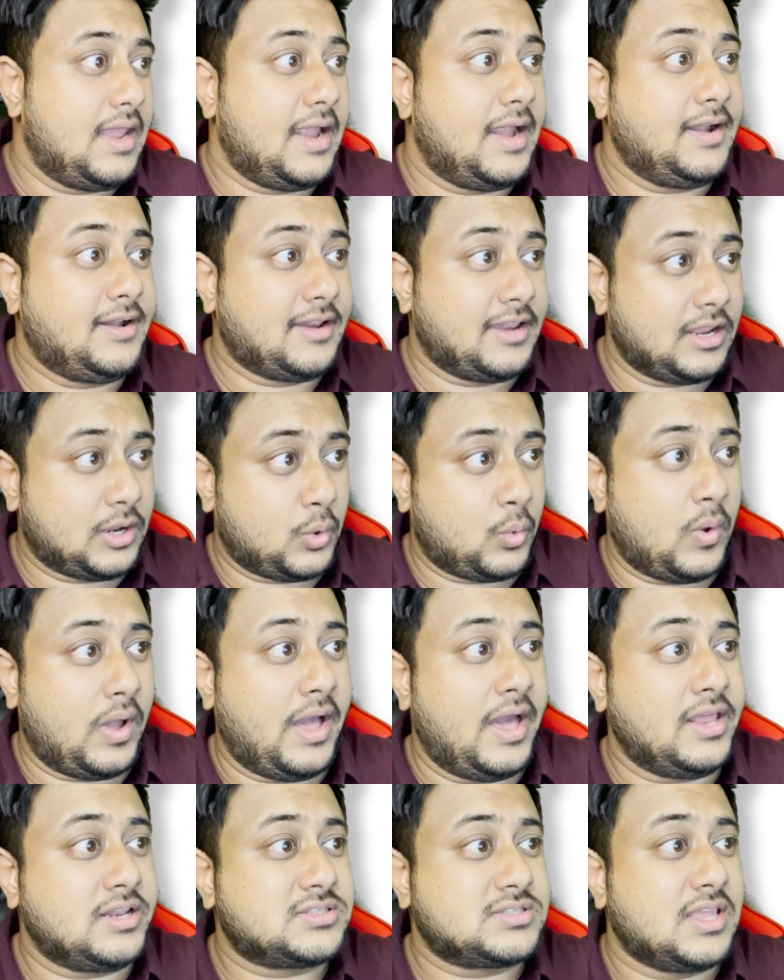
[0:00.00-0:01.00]
it
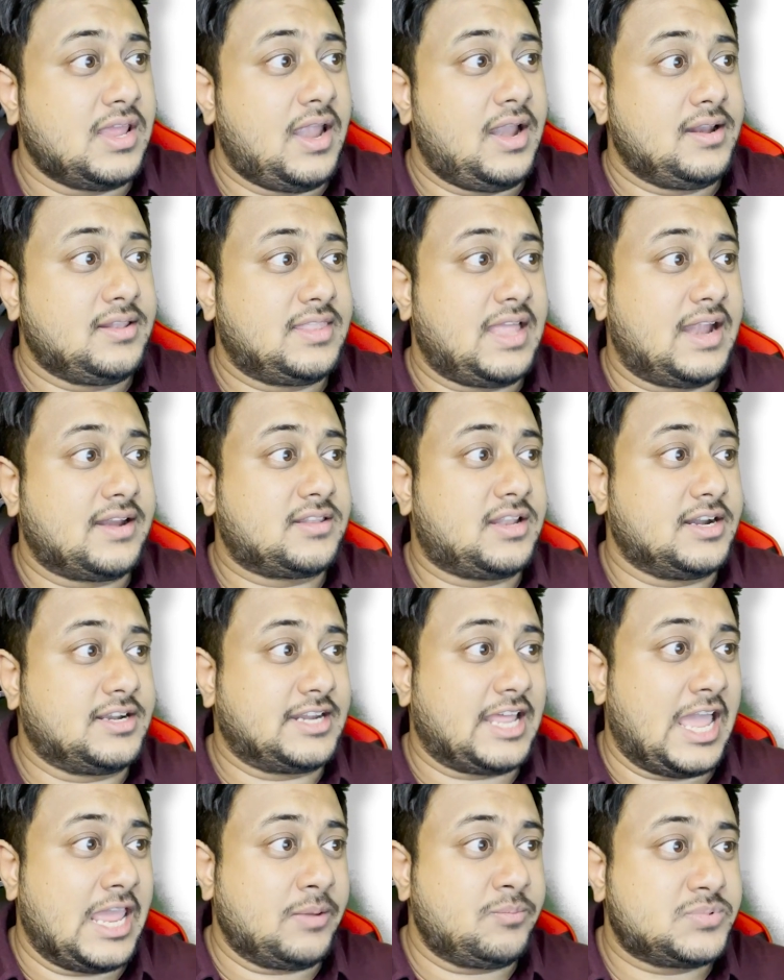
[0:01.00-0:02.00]
requires that the
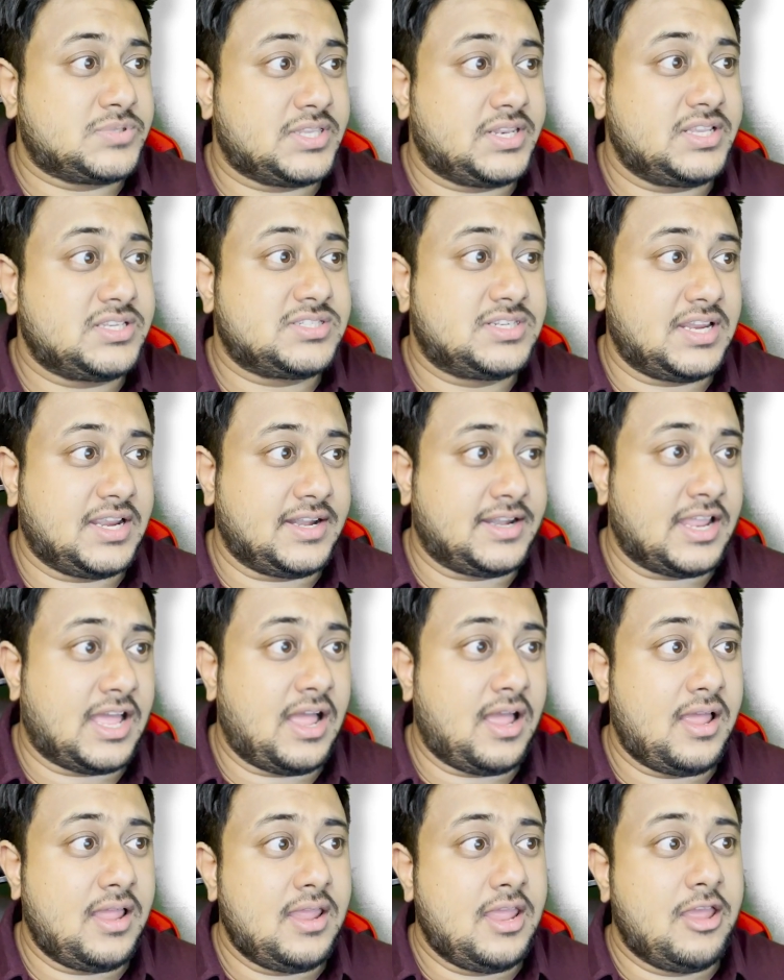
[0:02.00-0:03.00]
time series
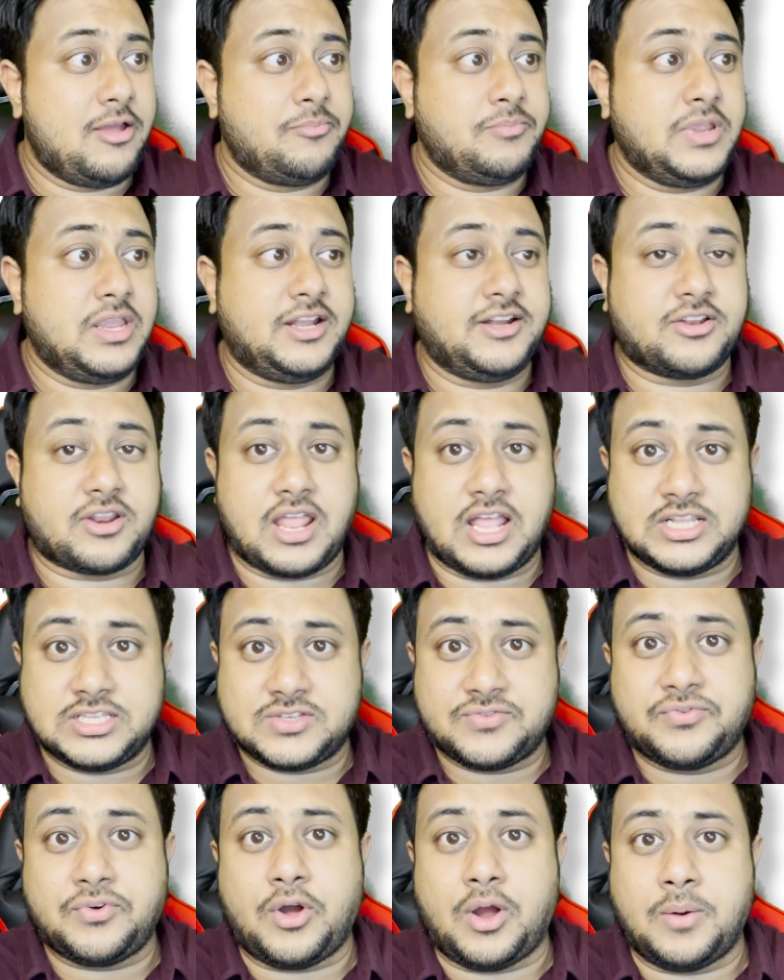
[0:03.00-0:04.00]
data be
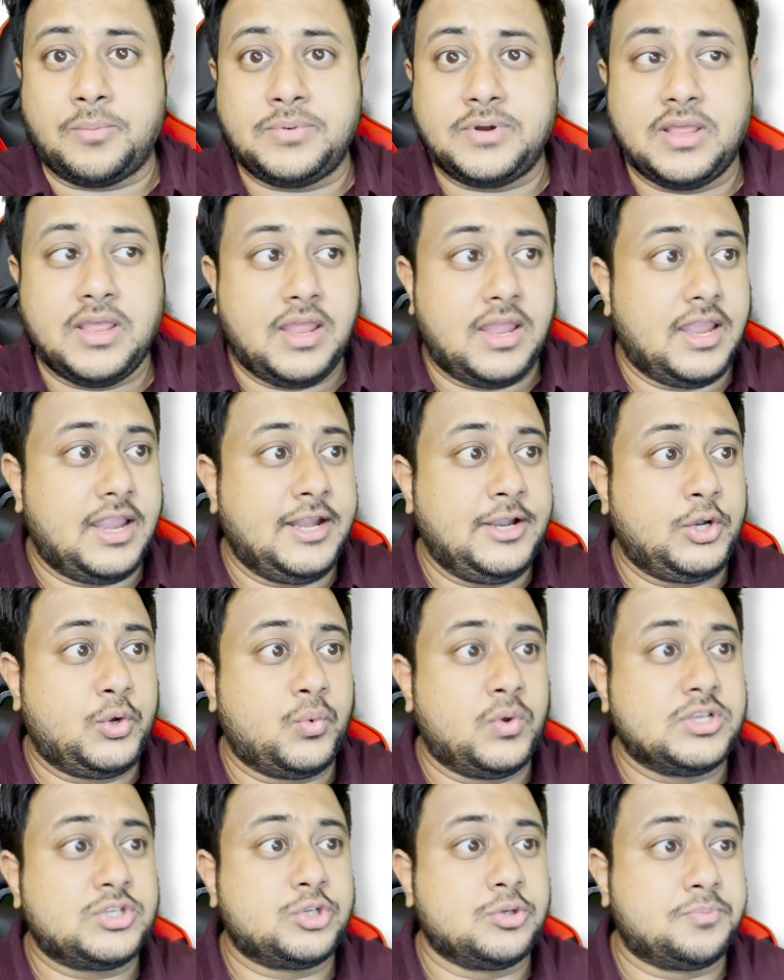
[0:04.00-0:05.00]
transformed
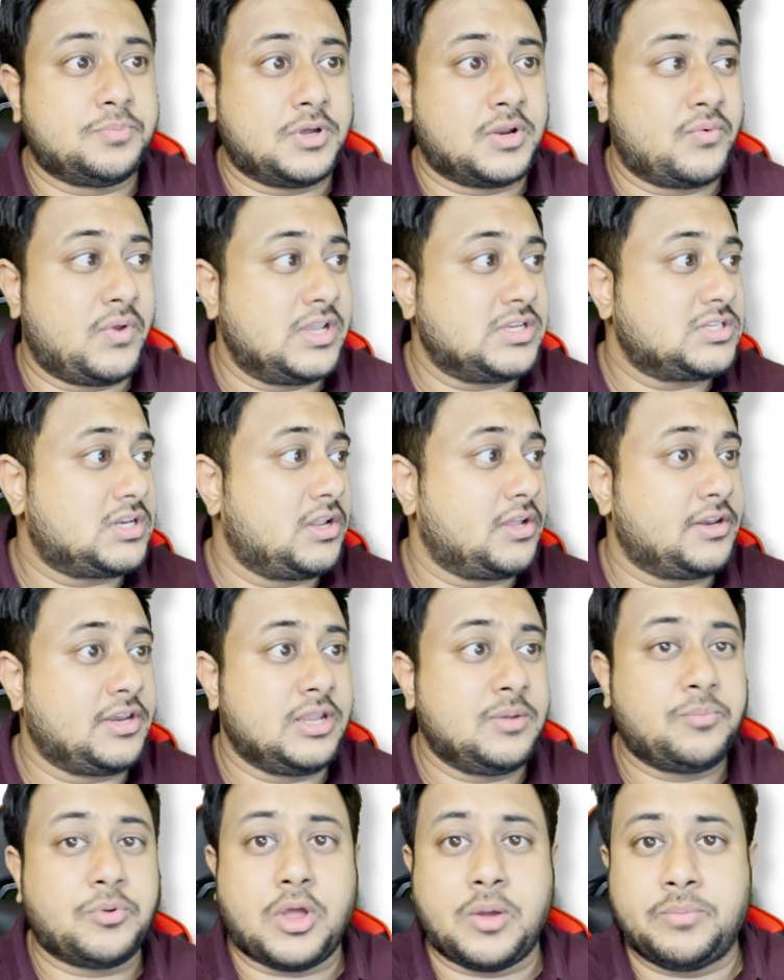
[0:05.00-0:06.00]
into a supervised
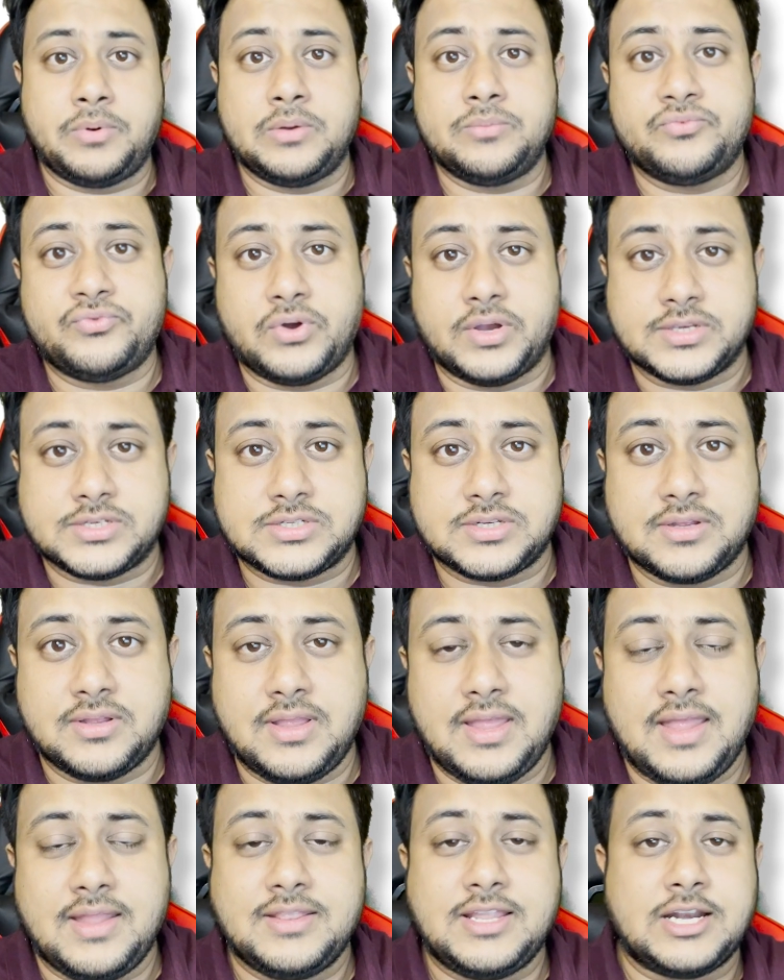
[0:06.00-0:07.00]
learning problem first.
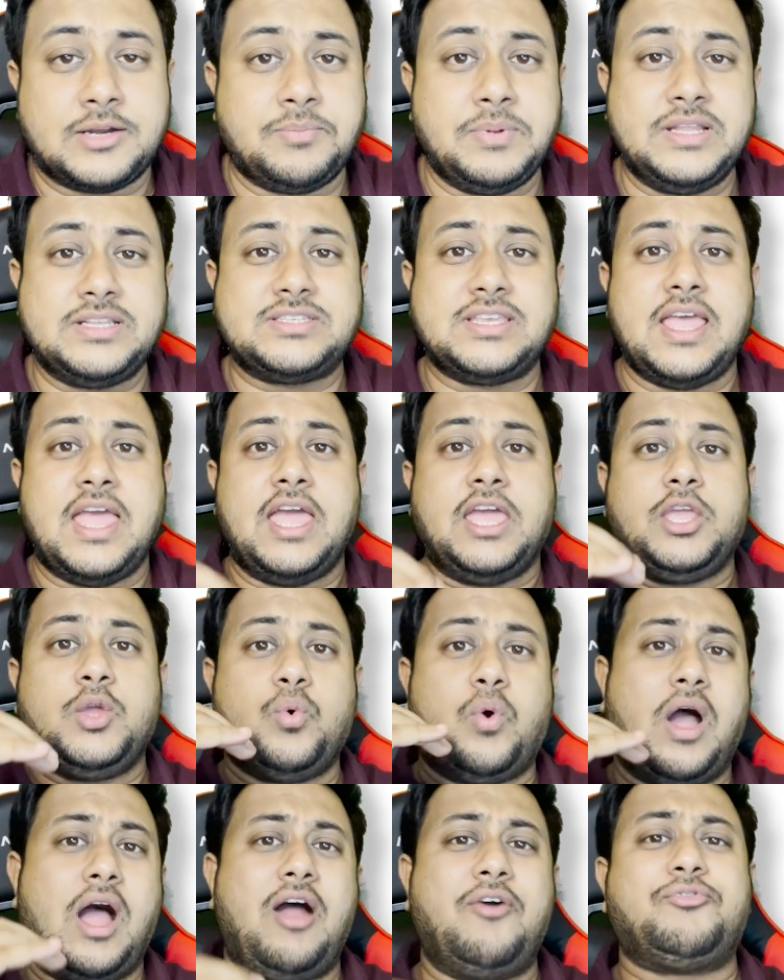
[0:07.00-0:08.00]
That means you
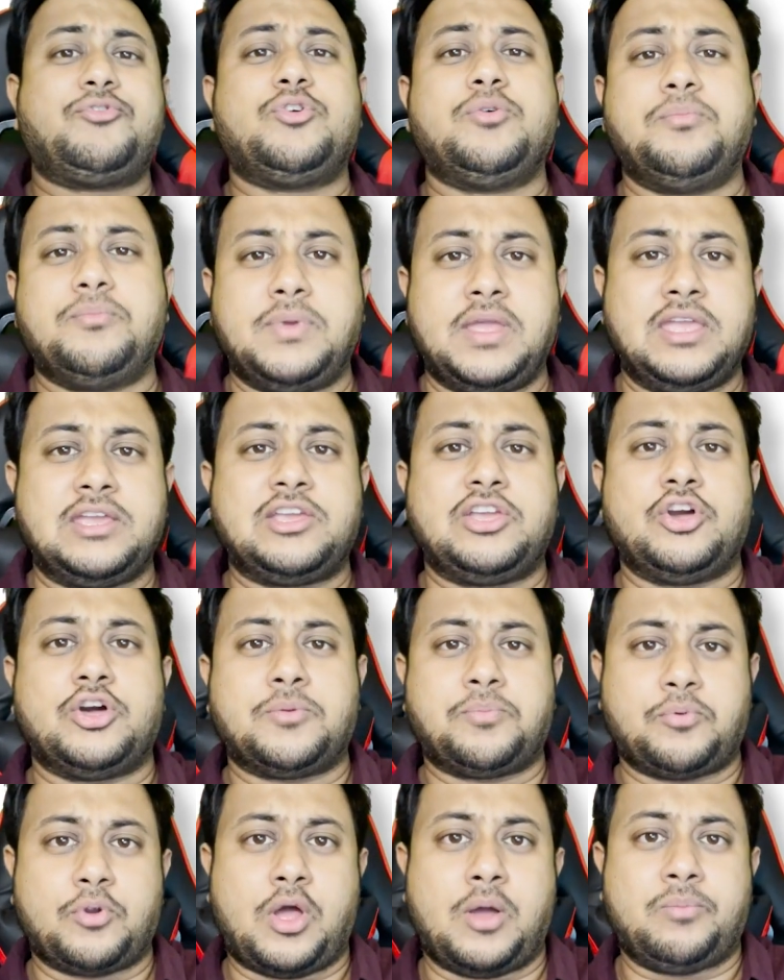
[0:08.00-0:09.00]
have to make your
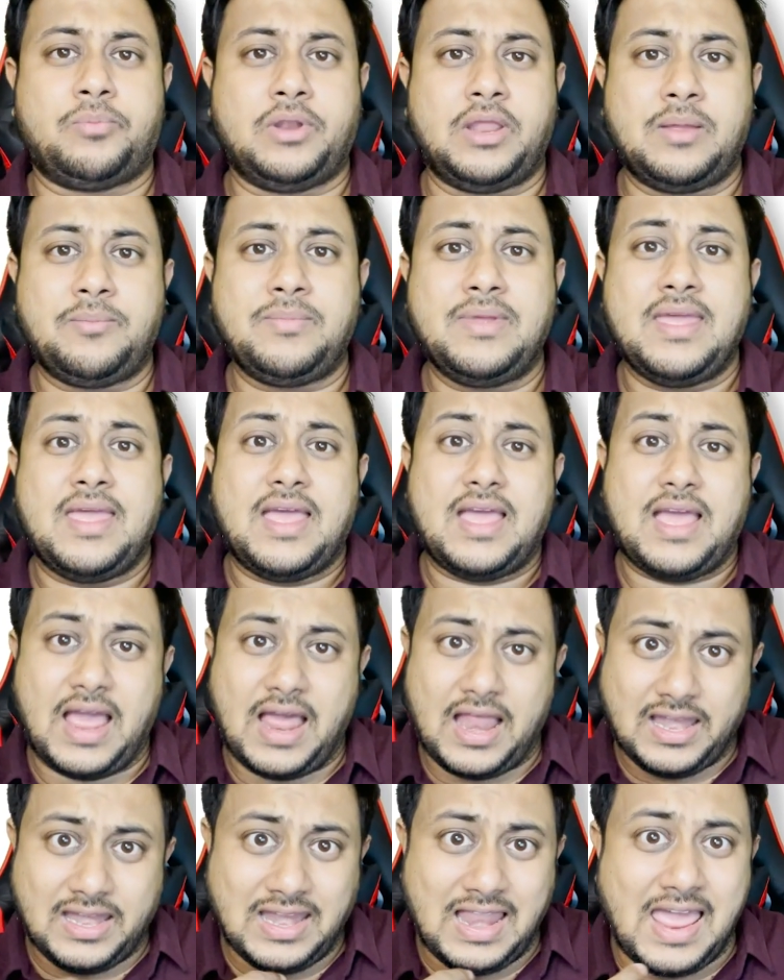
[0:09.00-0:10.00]
problem
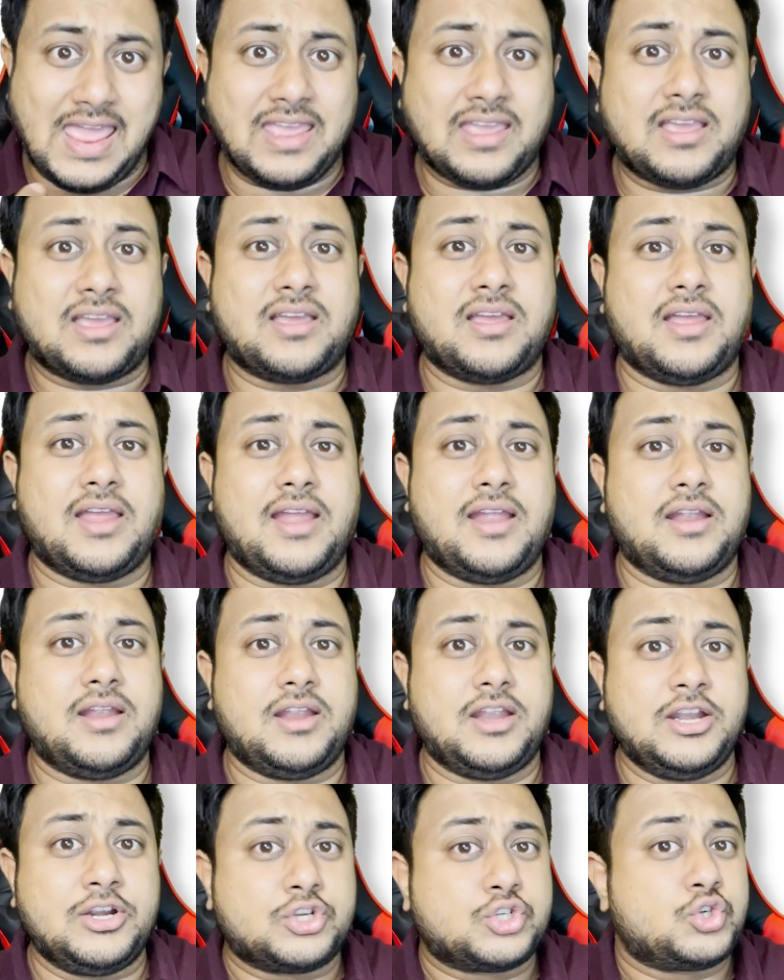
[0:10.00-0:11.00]
like
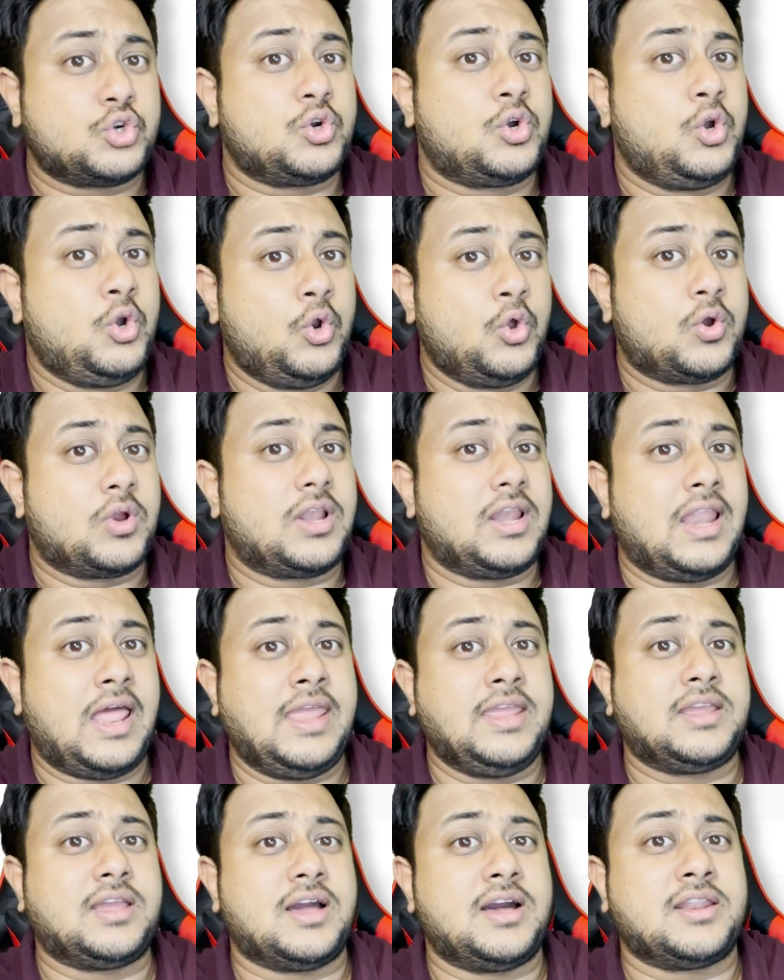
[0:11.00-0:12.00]
it should look
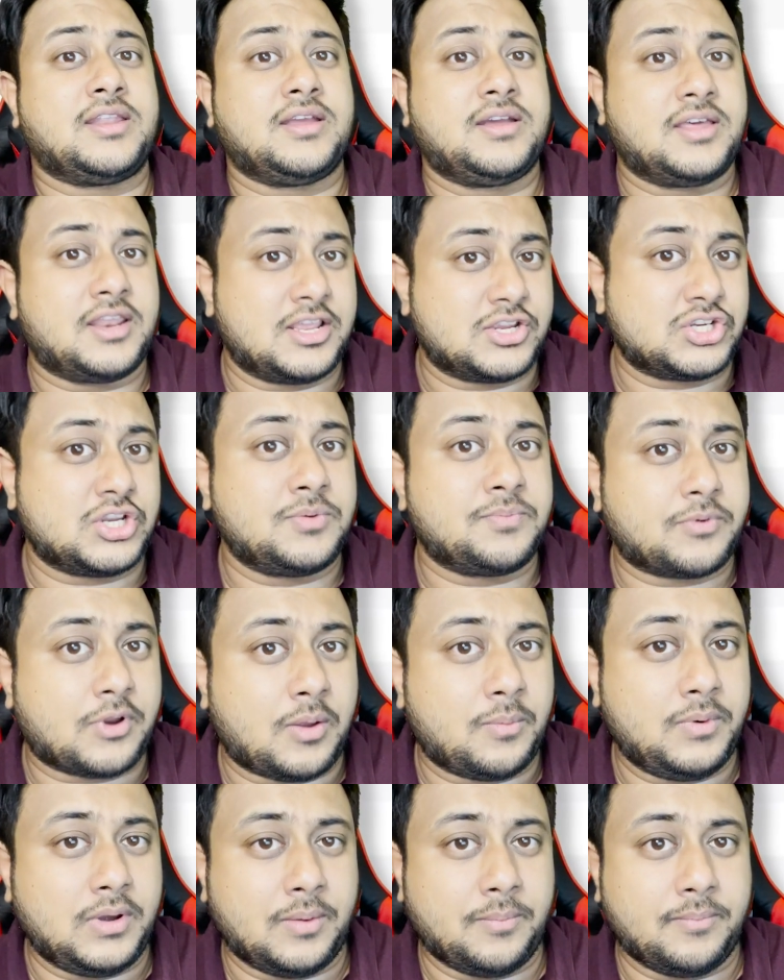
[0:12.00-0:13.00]
like a regression
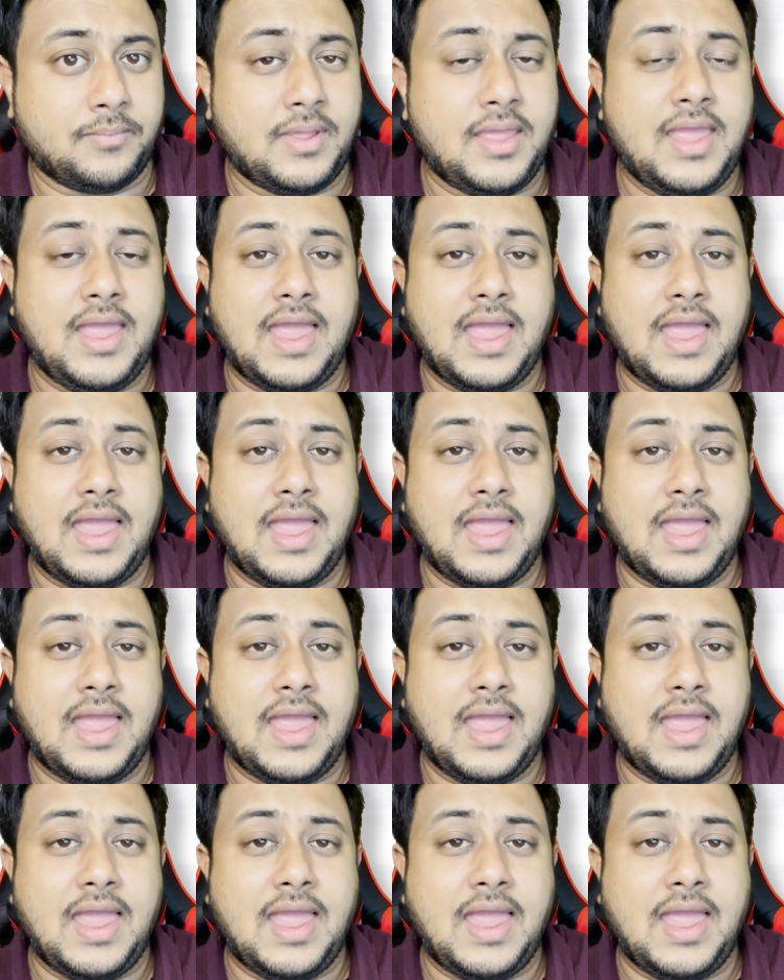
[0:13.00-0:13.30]
problem.